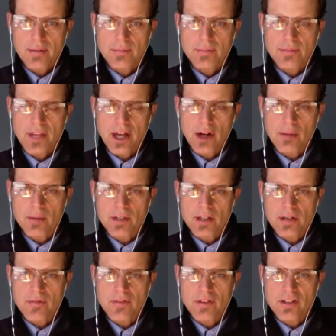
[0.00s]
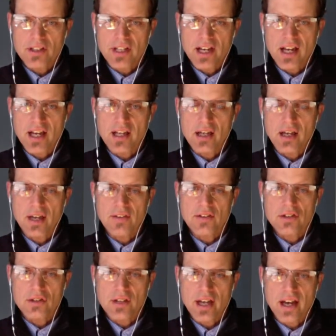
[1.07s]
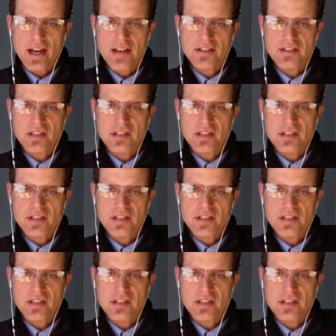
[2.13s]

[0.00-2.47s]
that'll be it for the day, and you guys